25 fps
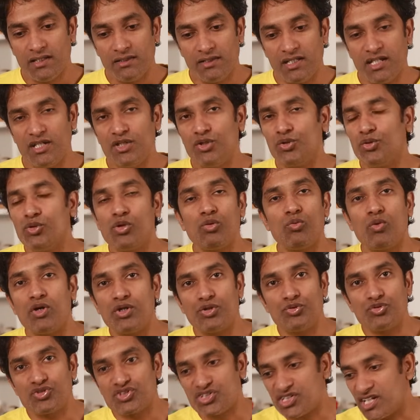Then you don't
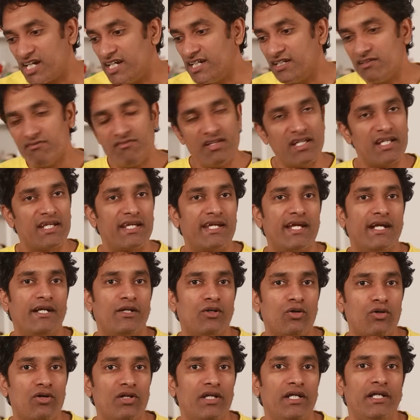want to straight away
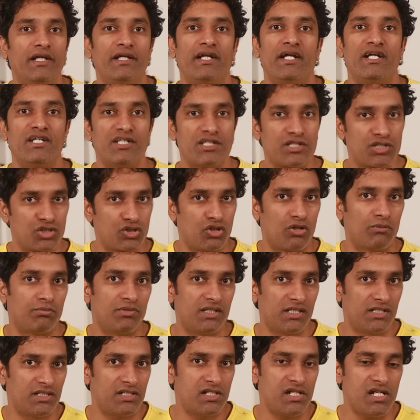get on it and chop
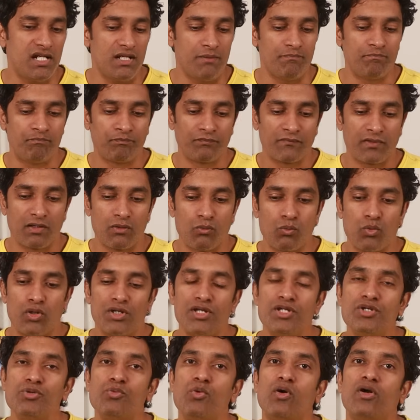the tree.
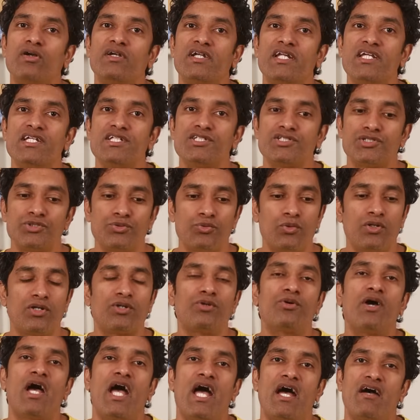What you want is you want
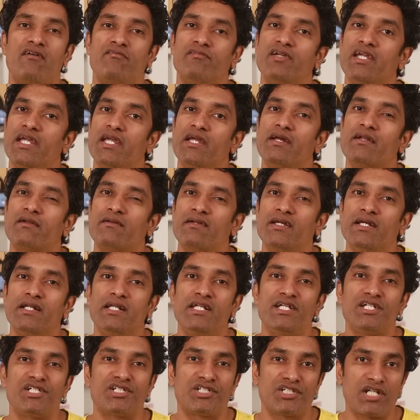to have a
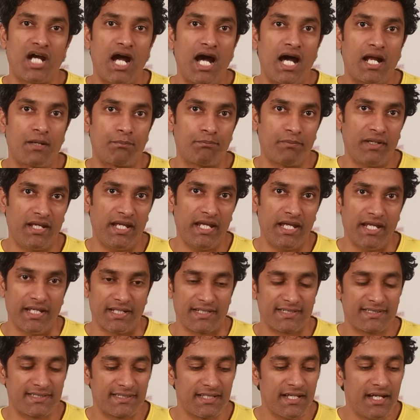really sharp
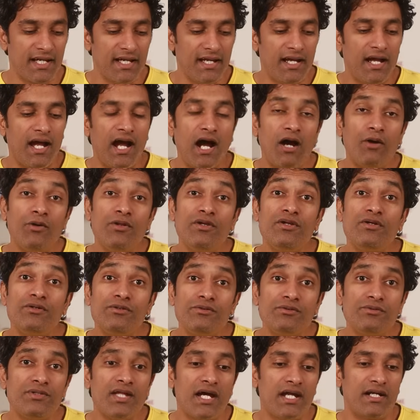axe. How do you
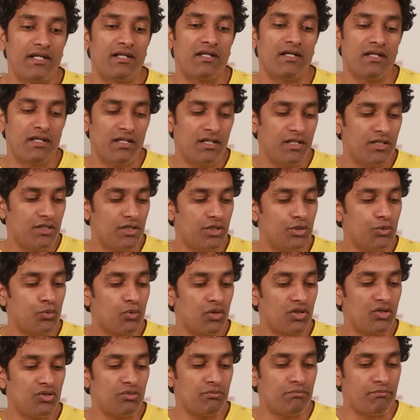do that? You
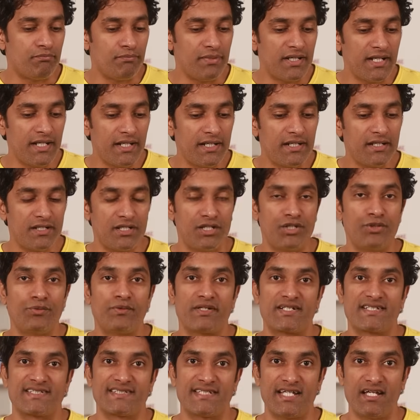want to build
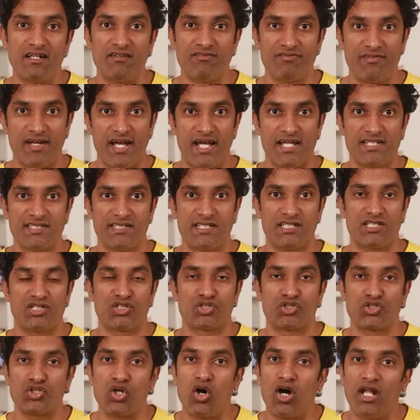yourself as a
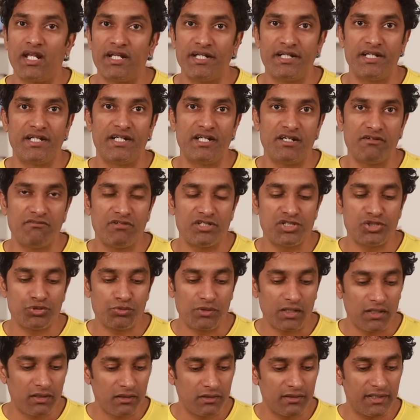solid
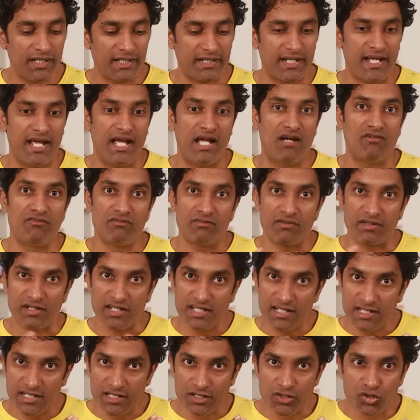individual that have
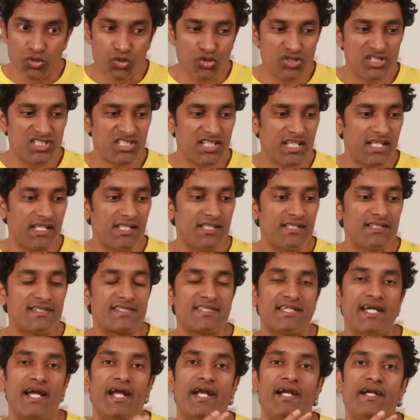really good
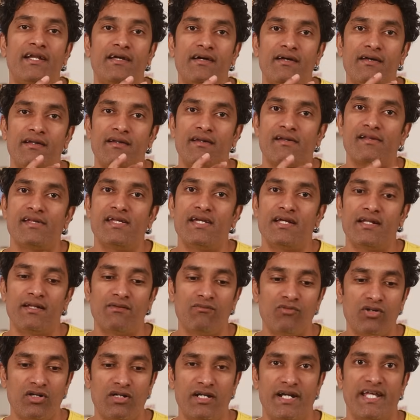skills and
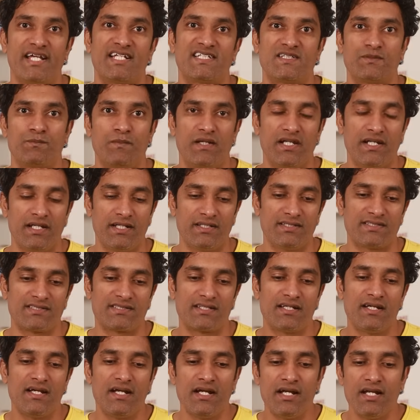real world experience.